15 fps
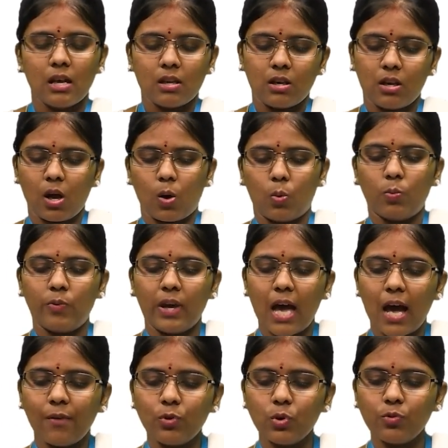Now we
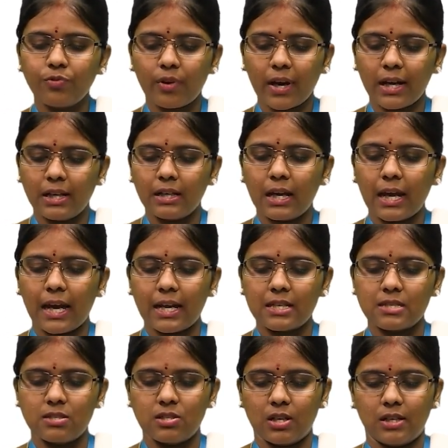have to find
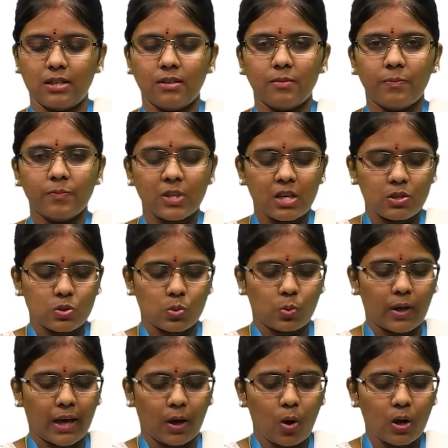xz. So
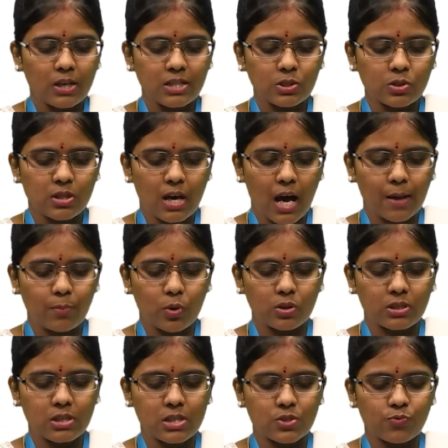according to the
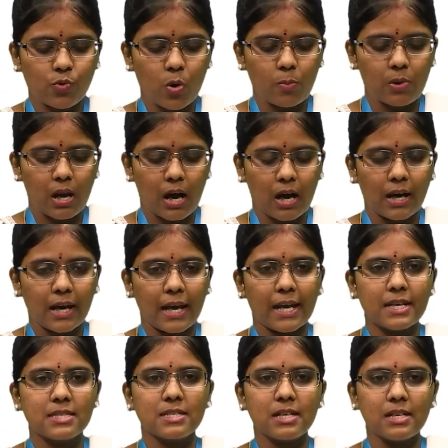hypotenuse formula,
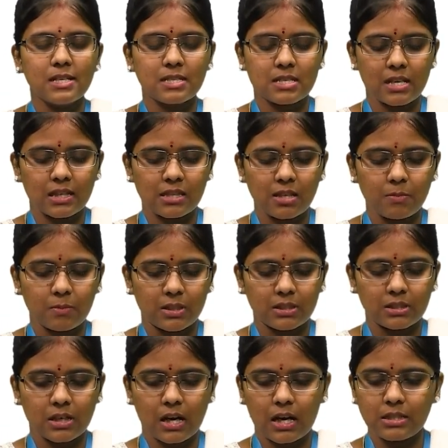xz is nothing
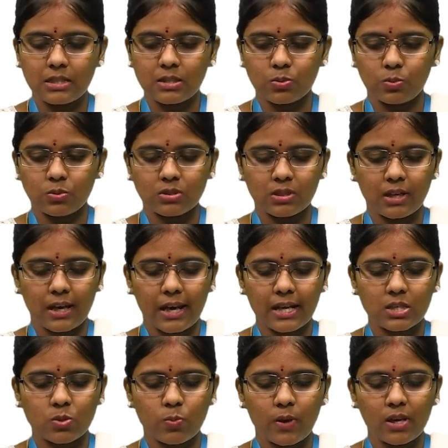but under root
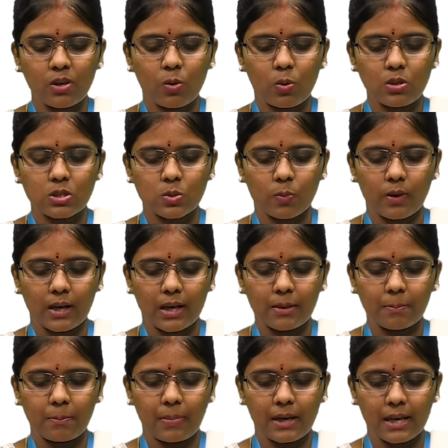xy whole square
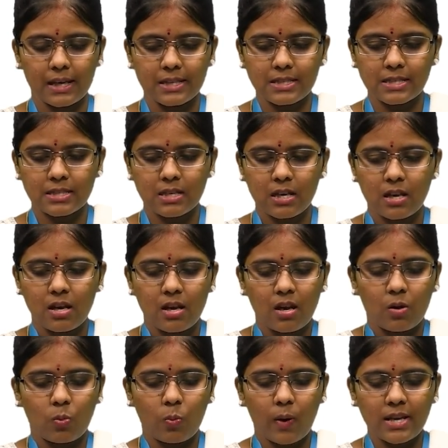plus
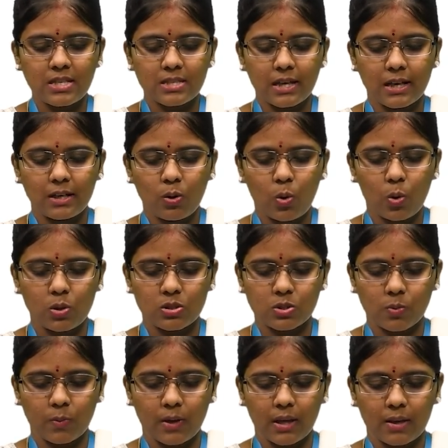yz whole
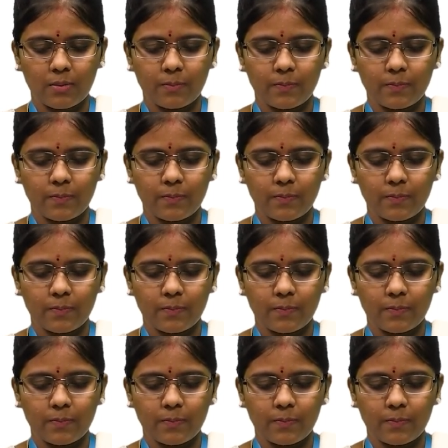square.